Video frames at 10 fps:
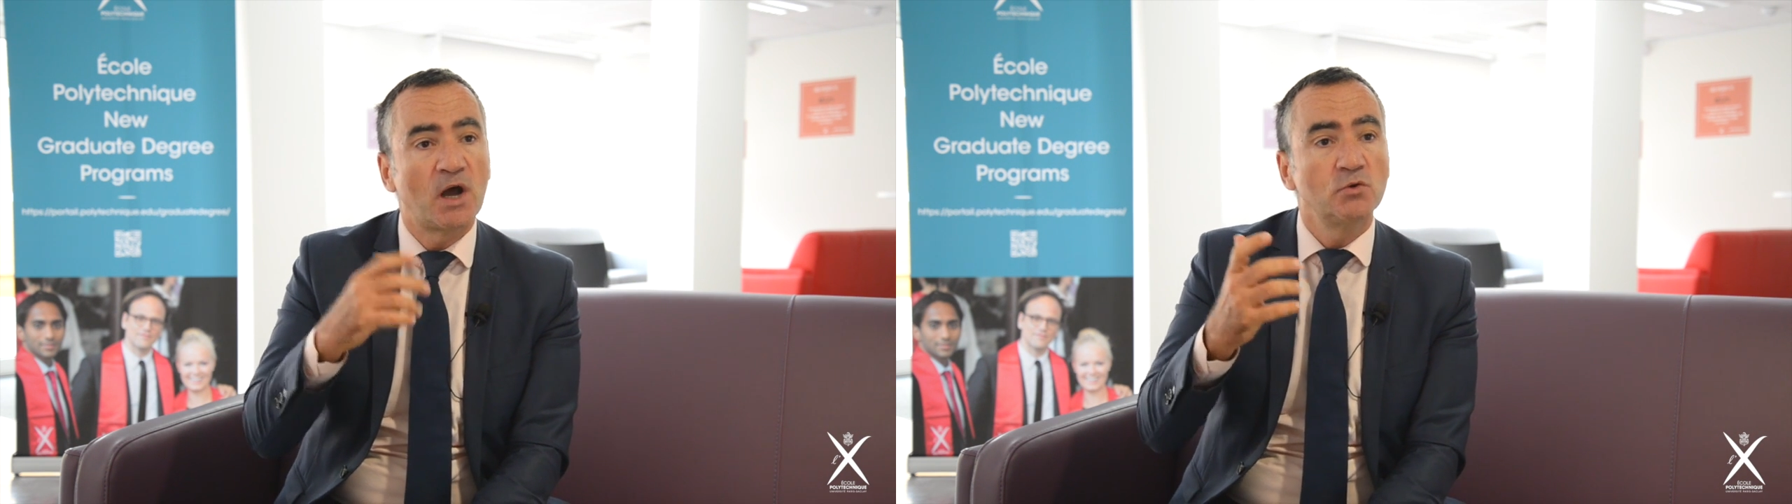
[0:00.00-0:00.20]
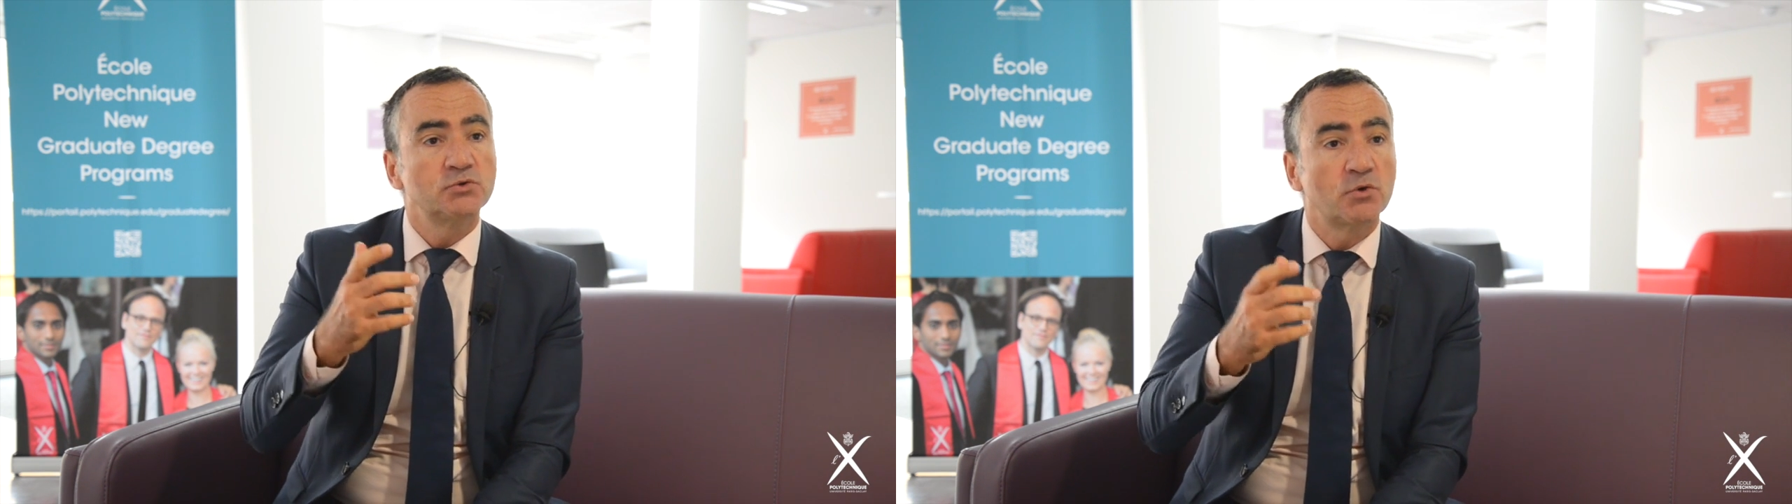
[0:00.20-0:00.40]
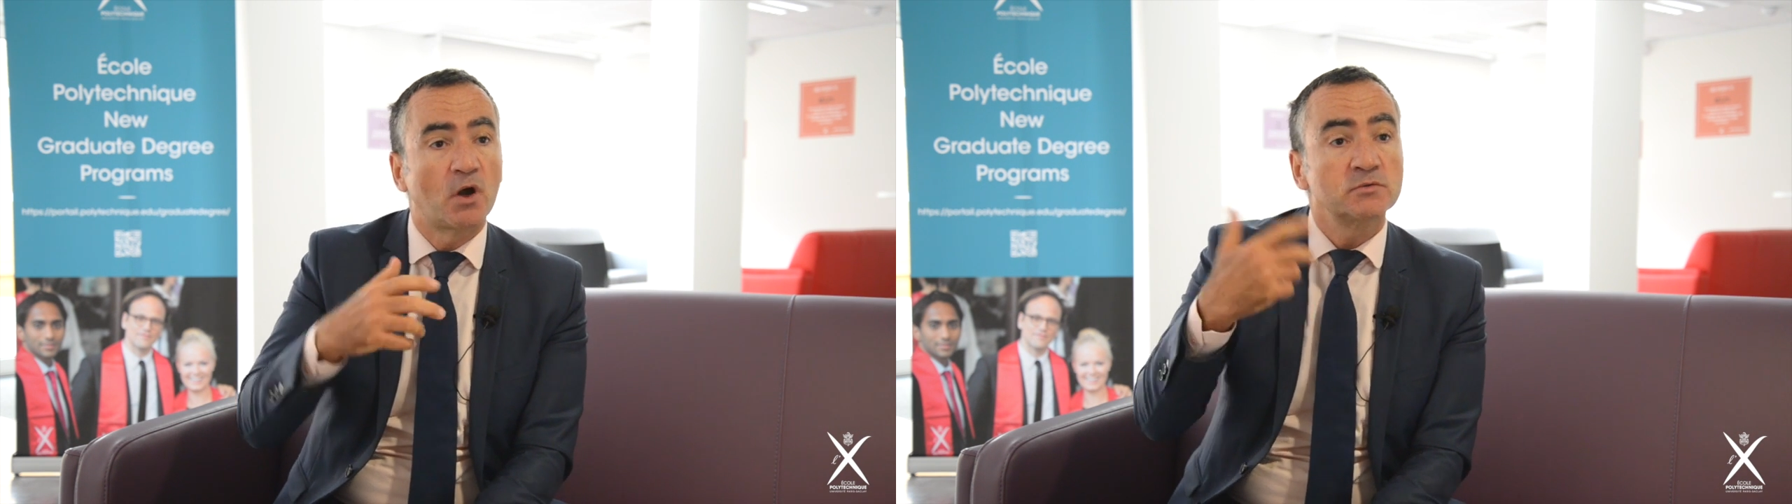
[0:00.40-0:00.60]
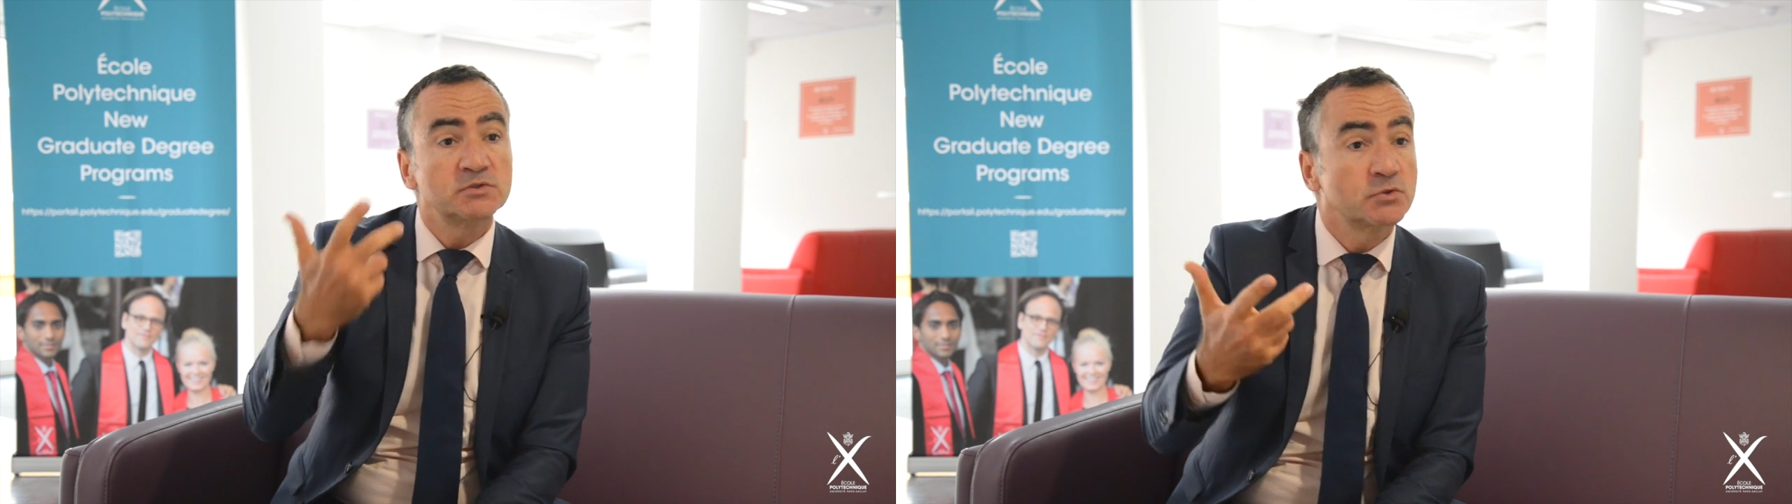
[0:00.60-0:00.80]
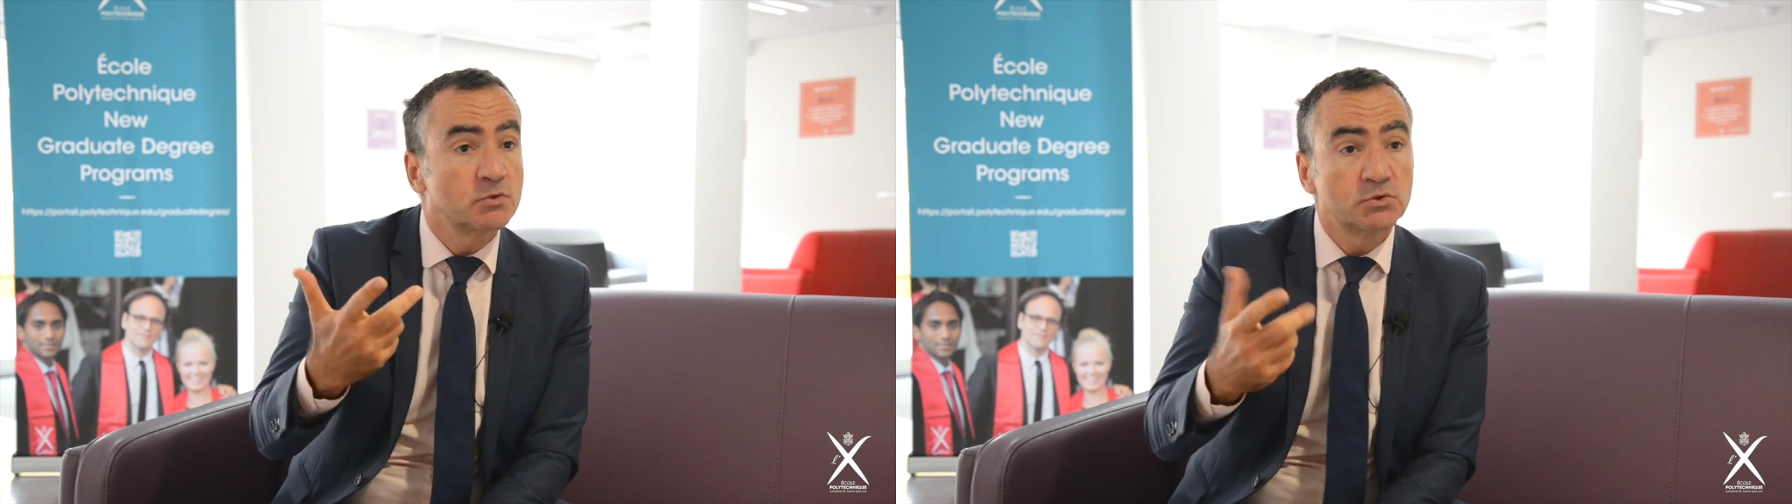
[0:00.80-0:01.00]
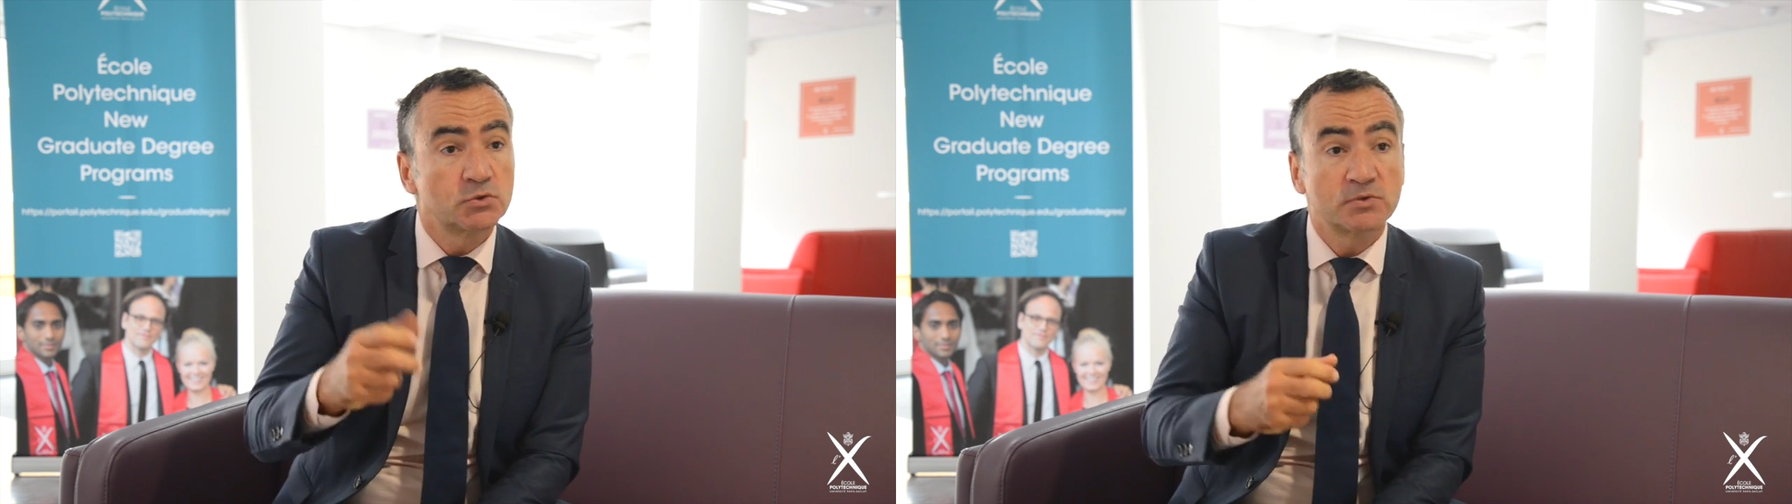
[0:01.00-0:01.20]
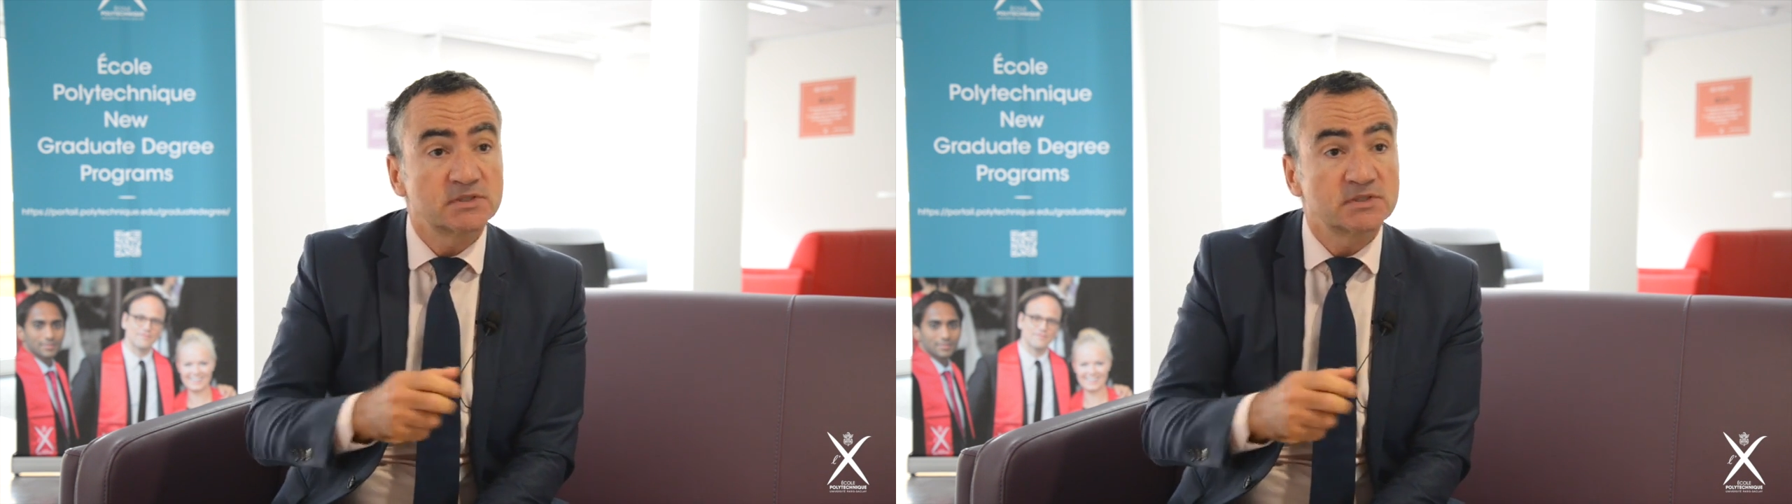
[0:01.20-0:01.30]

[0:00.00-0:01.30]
how to answer to